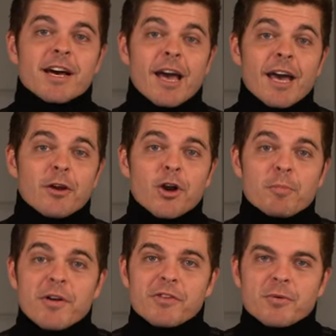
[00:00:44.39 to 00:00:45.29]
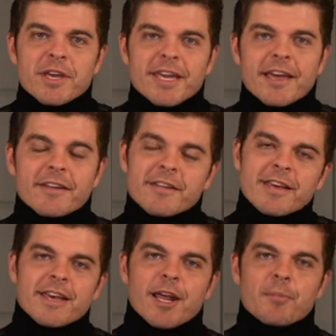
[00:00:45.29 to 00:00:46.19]
at home over the weekend
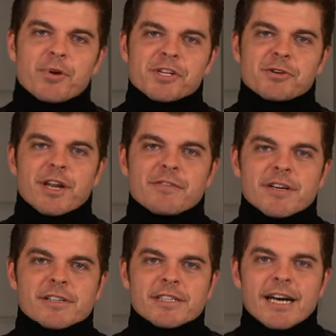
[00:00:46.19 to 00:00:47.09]
and impress your lover.